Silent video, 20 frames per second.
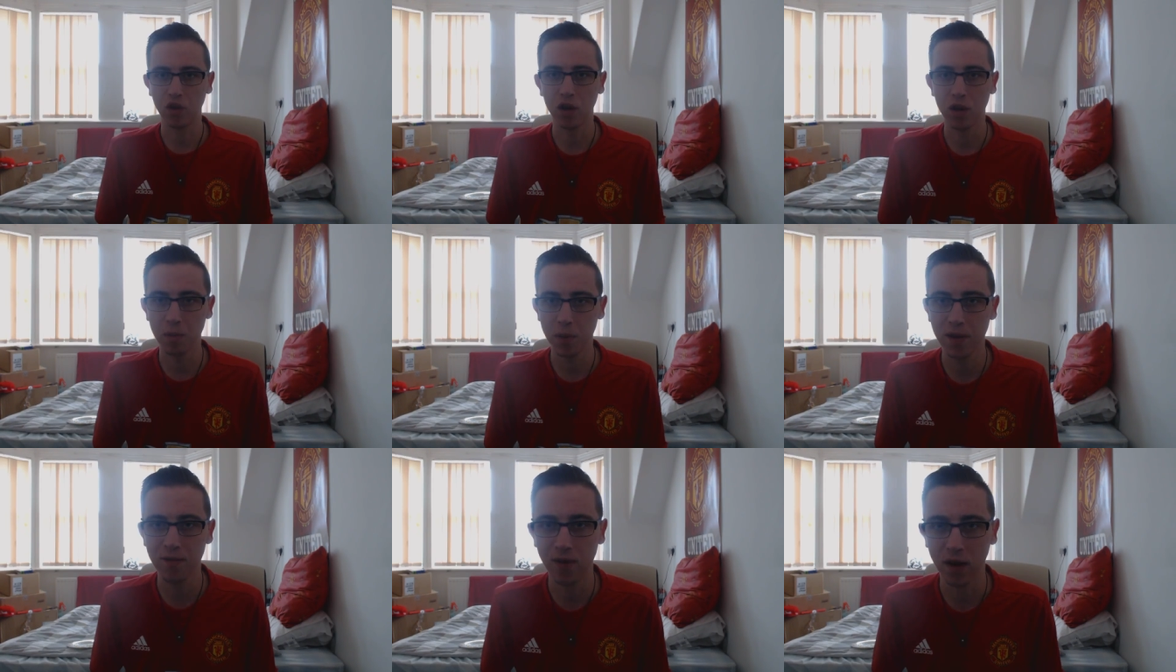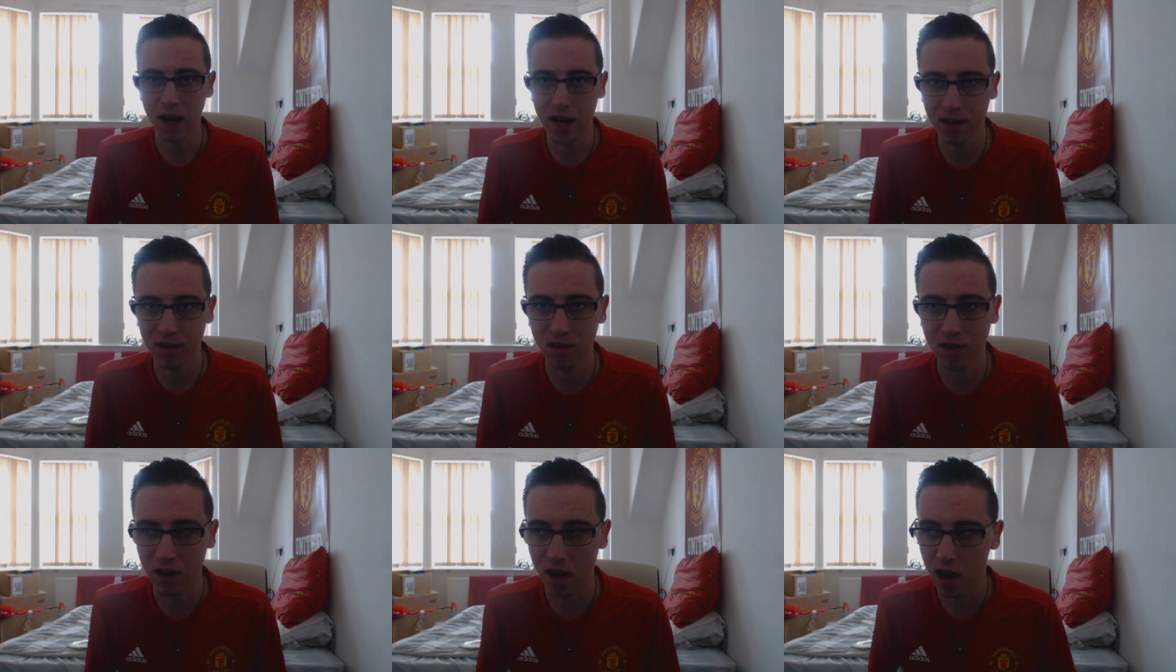going to be
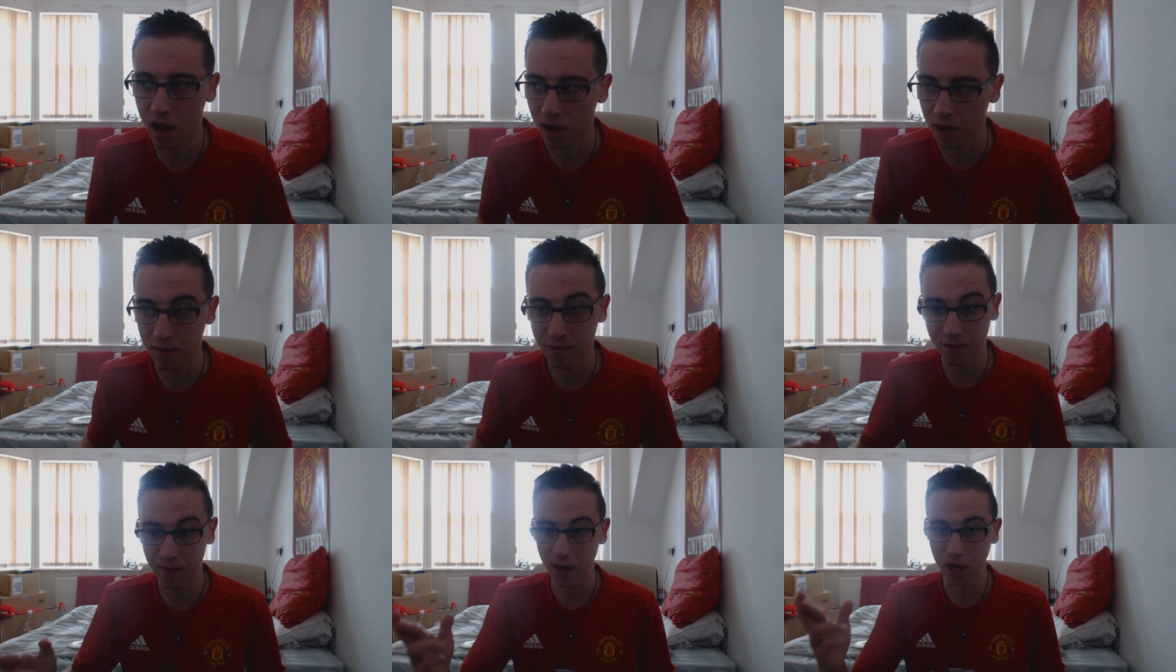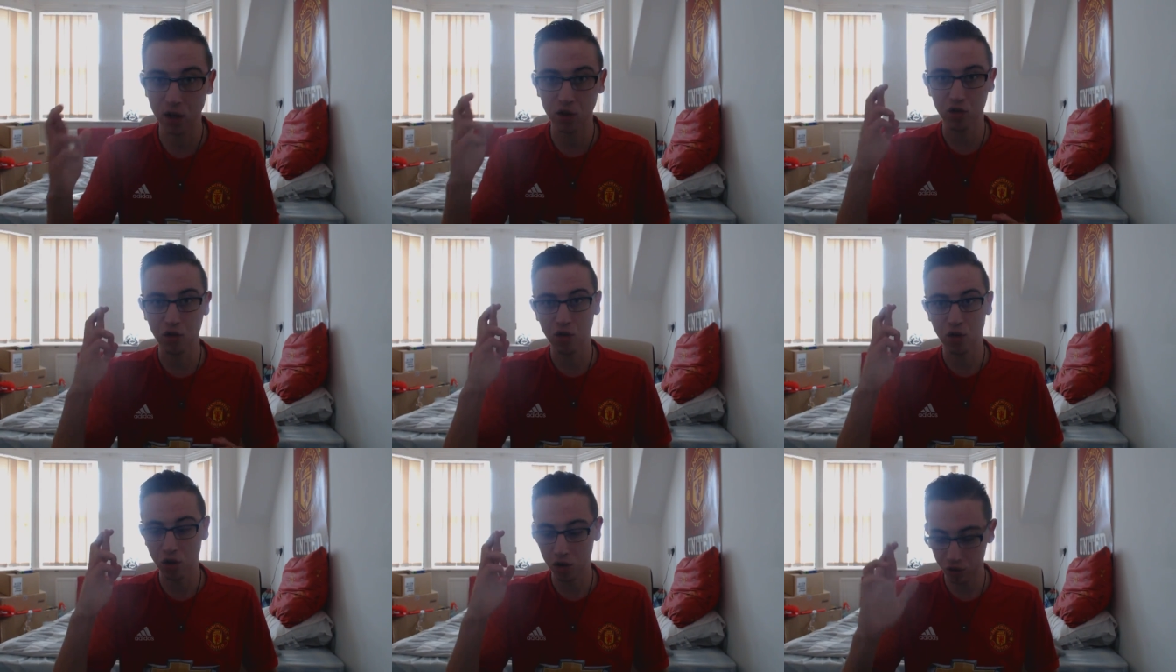Valencia. Fingers
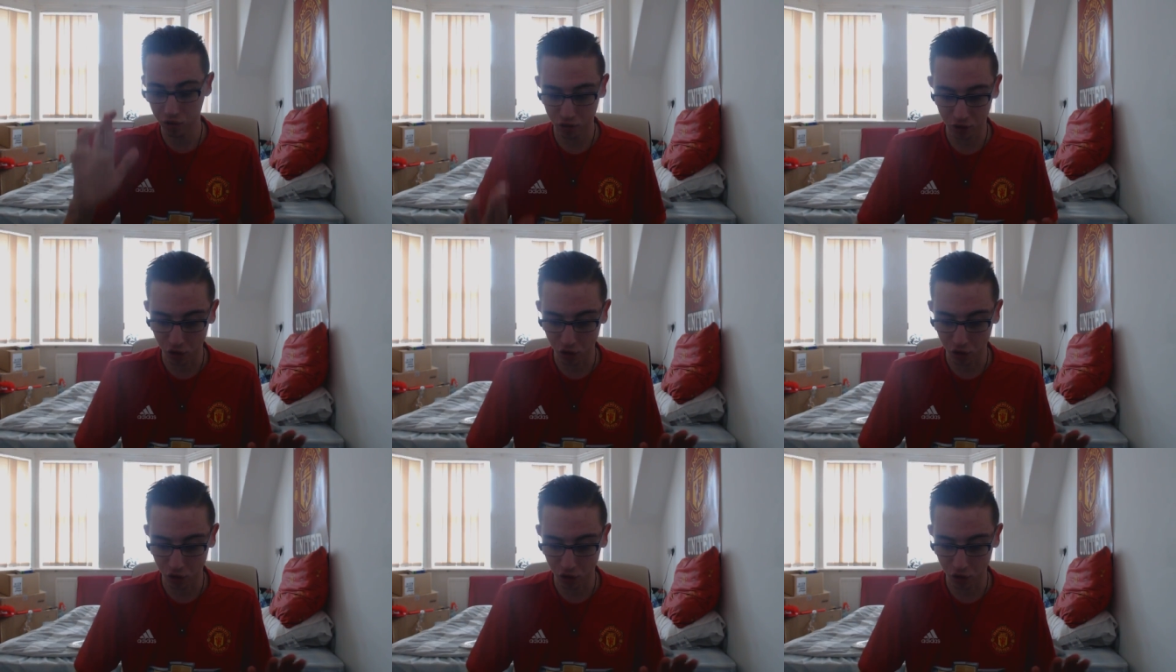crossed,